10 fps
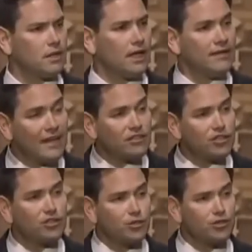And that is the
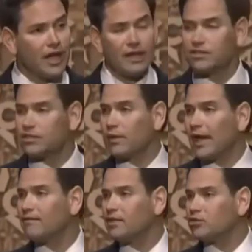true challenge that we
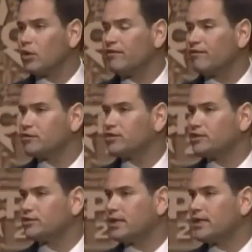have in the 21st century.